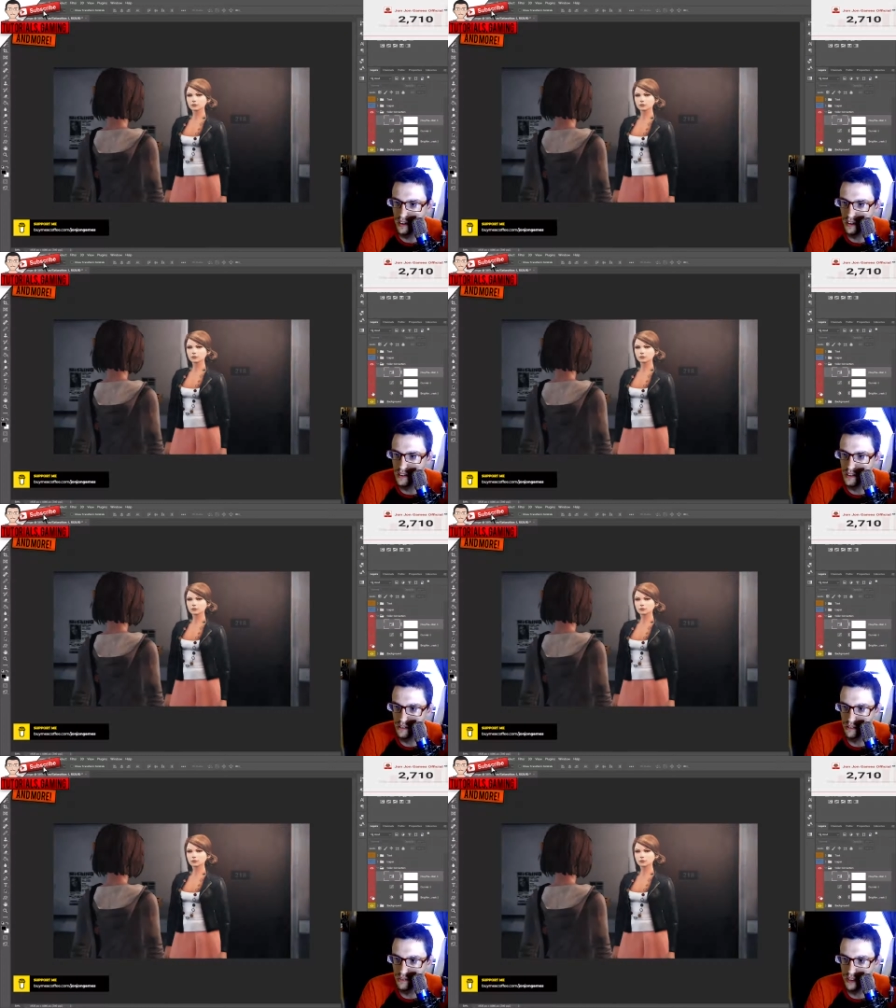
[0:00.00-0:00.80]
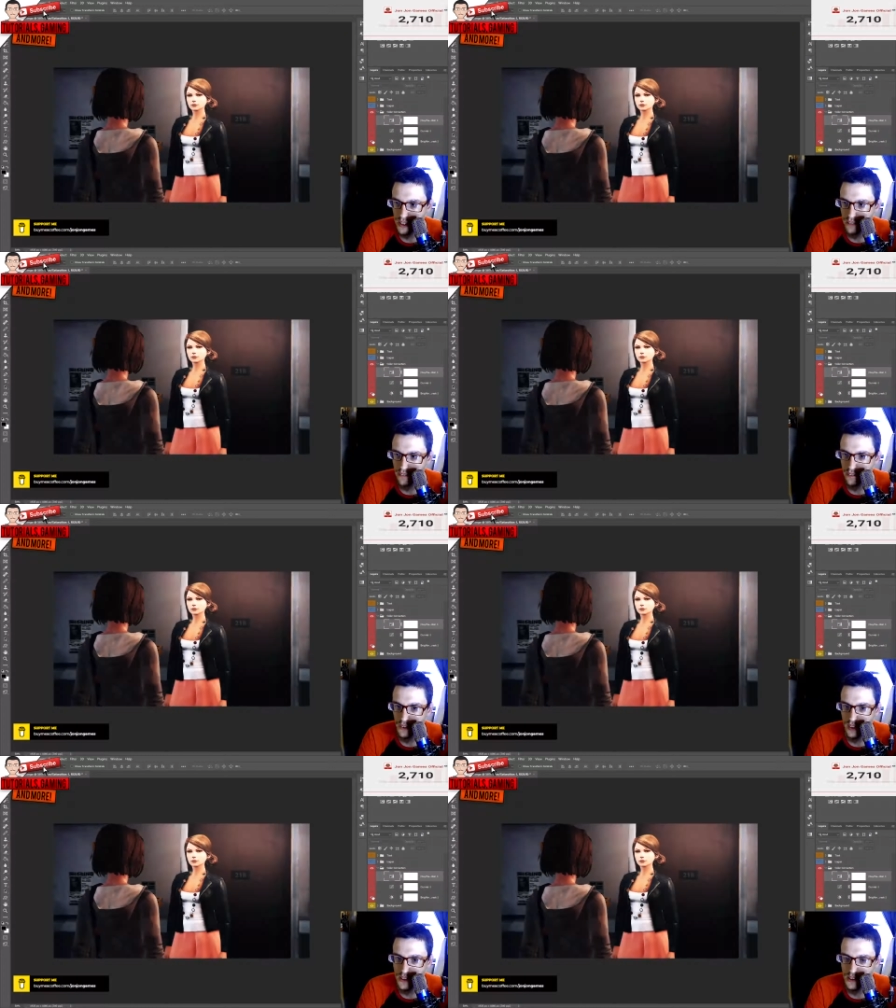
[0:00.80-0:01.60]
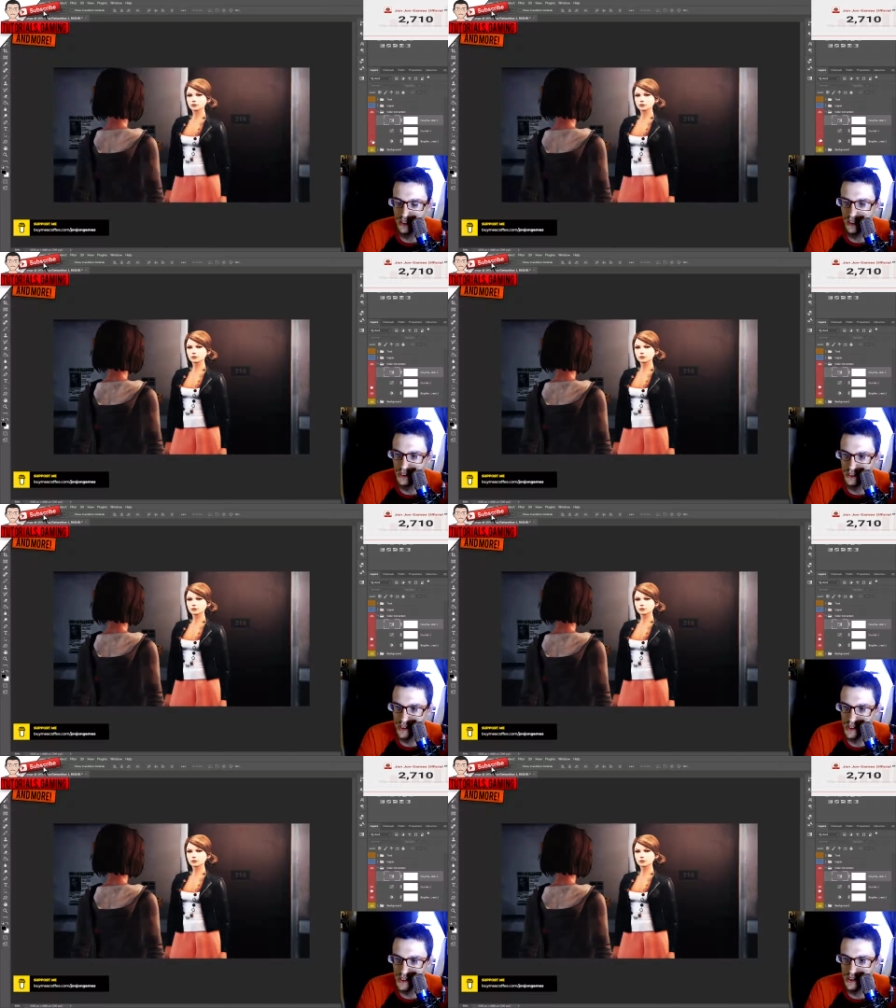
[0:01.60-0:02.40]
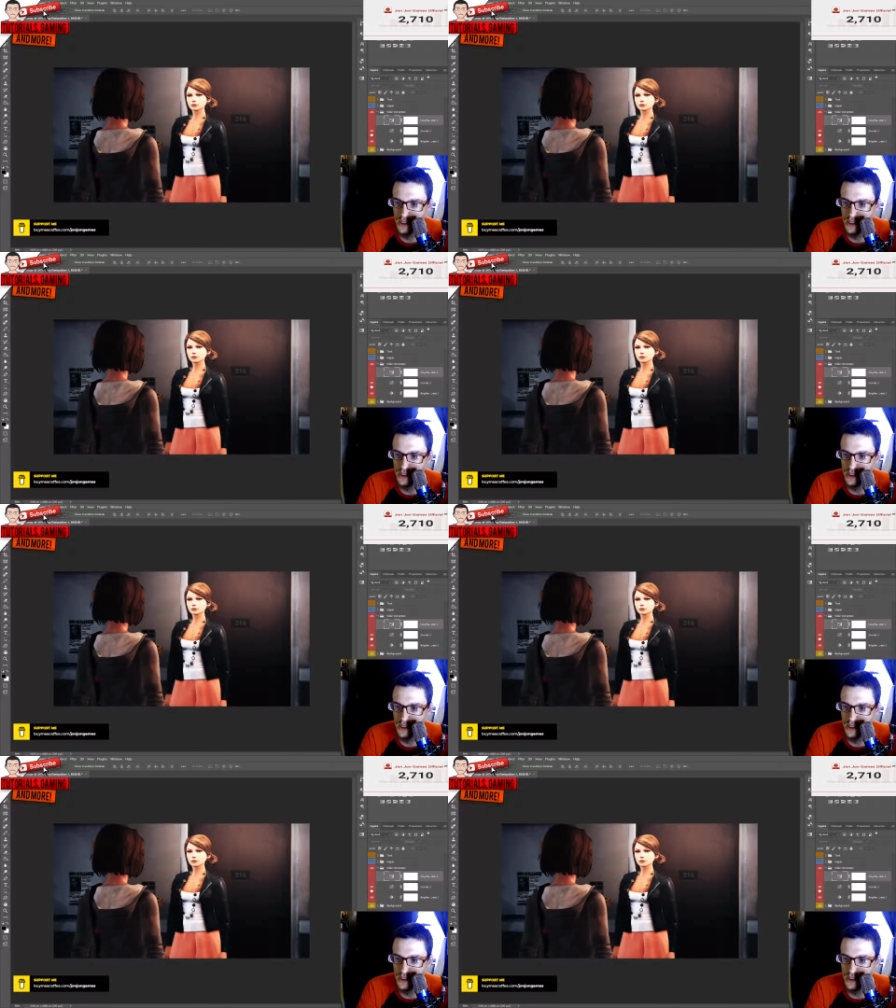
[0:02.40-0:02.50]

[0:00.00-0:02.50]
So enable brightness and contrast,